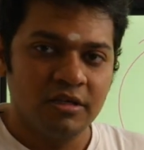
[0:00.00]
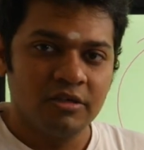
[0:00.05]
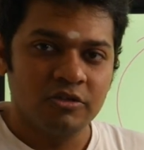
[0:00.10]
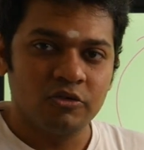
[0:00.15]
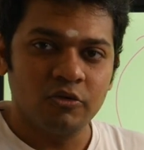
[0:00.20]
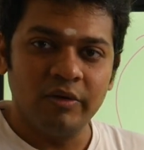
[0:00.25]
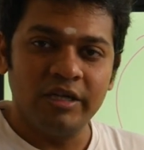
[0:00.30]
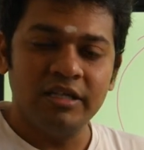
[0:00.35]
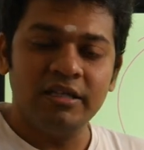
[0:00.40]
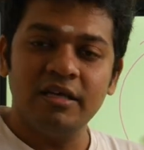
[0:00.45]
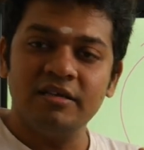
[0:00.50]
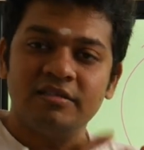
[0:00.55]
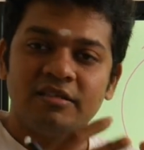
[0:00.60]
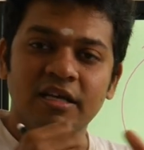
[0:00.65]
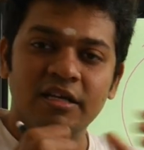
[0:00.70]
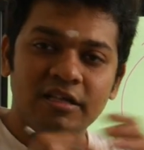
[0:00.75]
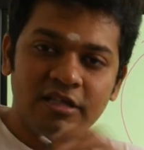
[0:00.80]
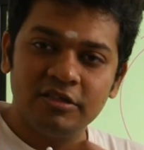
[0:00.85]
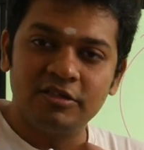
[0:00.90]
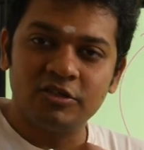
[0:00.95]
So when they
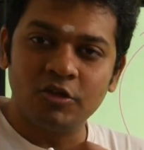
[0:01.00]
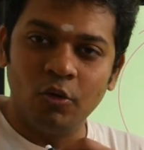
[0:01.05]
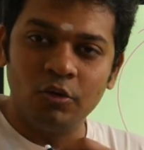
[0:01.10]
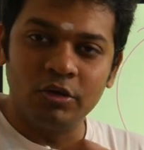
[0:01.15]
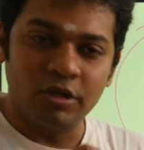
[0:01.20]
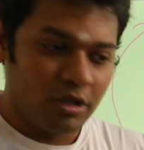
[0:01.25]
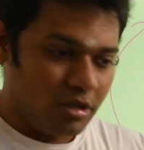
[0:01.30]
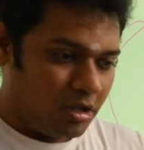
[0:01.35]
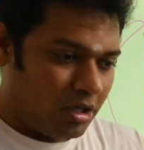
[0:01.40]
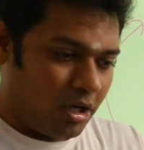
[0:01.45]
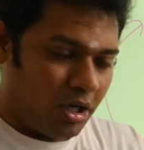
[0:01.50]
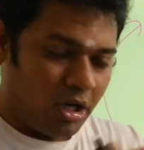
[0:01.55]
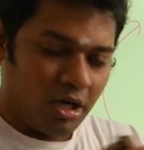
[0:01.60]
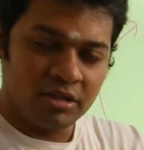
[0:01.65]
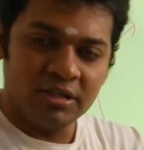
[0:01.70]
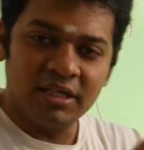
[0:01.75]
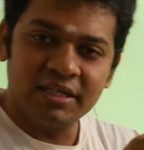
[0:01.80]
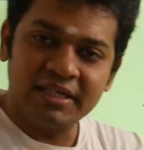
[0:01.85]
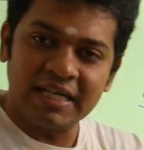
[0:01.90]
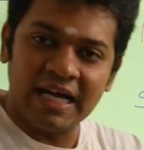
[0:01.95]
say discount, on
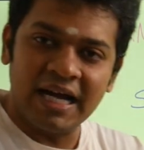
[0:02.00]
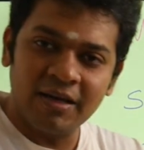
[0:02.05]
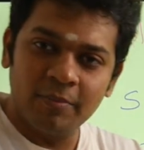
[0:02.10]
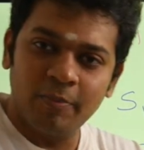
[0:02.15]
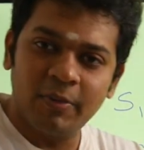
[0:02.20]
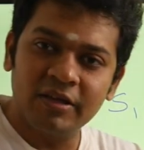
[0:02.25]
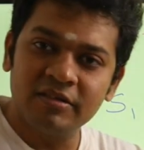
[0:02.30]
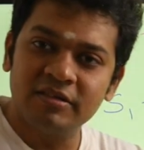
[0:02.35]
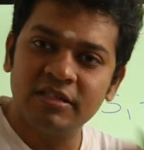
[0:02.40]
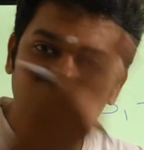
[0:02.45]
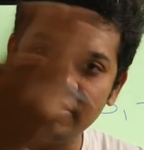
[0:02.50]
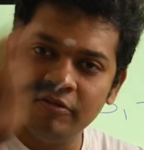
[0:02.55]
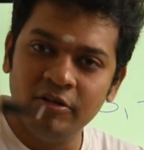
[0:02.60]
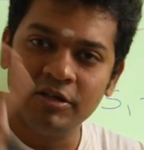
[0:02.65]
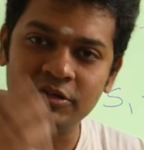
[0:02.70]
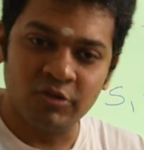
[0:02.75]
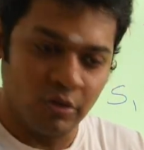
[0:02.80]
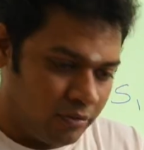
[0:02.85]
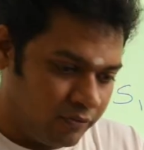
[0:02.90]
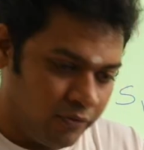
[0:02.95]
the tag price, they give a
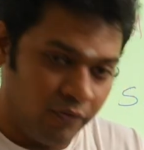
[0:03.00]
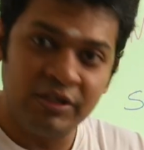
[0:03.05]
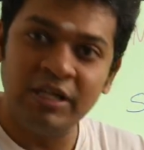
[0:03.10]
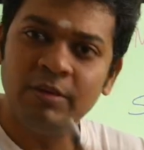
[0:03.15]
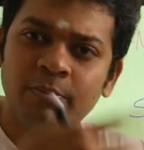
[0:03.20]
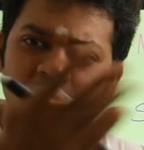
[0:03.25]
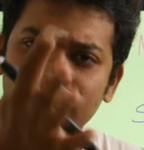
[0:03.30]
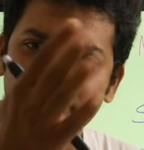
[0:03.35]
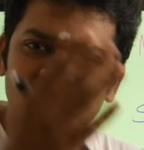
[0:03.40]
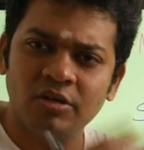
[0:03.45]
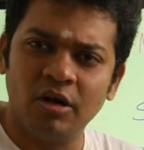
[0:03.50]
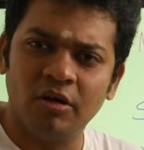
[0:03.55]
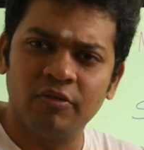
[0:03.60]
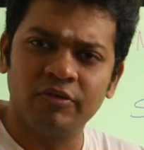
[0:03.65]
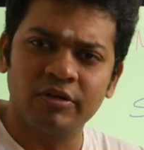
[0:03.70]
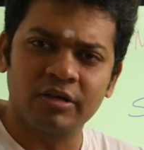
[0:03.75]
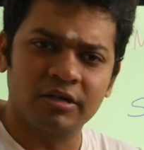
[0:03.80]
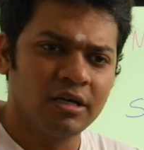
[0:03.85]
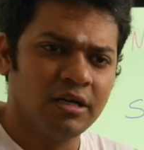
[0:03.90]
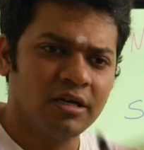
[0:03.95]
discount, 50%
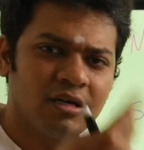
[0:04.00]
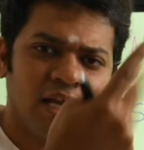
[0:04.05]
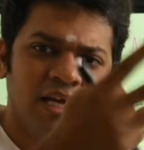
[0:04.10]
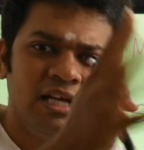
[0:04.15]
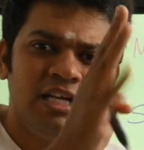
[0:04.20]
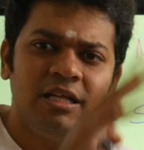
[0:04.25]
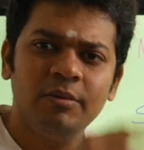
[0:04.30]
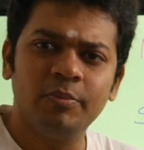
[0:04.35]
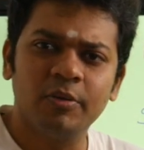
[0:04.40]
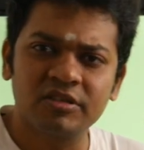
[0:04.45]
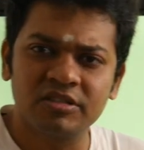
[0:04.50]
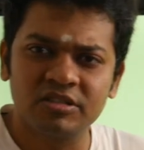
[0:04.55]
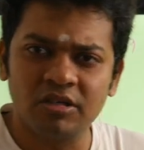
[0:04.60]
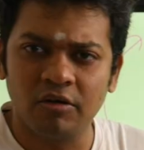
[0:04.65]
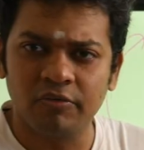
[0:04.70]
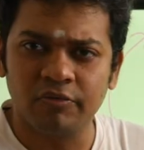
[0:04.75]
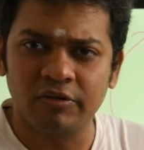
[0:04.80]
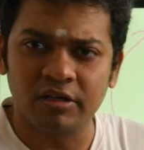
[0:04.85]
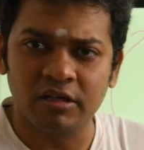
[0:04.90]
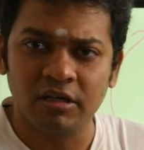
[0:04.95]
offer, 90%
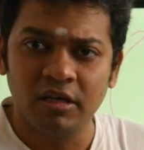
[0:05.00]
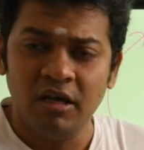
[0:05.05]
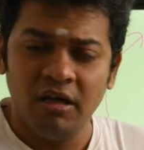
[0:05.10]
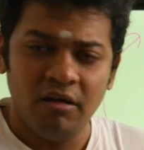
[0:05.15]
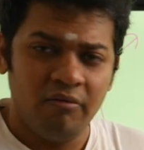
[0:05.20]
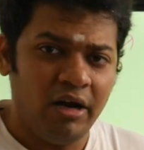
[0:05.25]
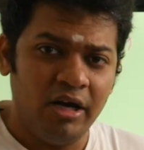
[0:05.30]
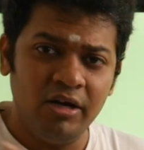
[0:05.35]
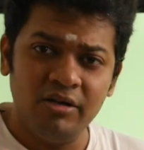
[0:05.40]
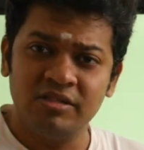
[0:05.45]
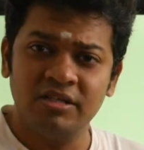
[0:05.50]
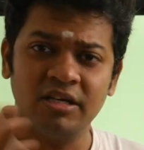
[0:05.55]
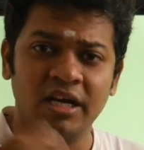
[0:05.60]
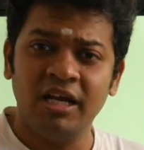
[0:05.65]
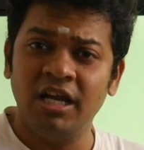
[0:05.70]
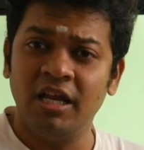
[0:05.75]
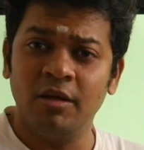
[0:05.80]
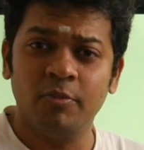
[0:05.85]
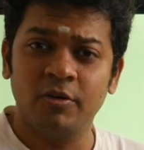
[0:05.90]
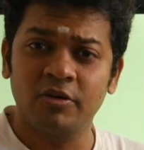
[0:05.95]
offer. Why do you see
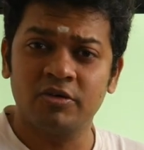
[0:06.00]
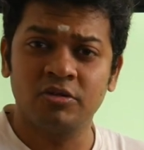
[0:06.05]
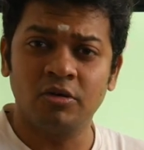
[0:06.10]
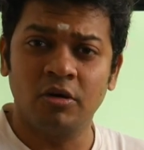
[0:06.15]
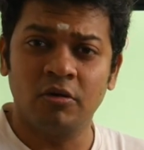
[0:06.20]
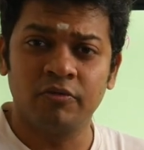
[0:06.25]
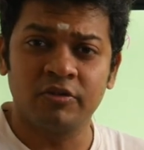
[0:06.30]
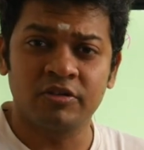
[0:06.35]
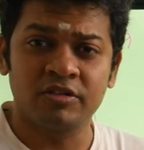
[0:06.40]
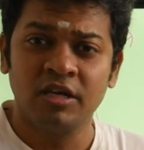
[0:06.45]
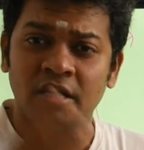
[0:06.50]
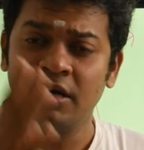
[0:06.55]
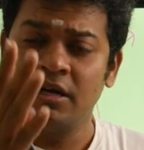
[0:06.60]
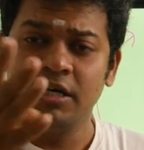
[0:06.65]
90% offers?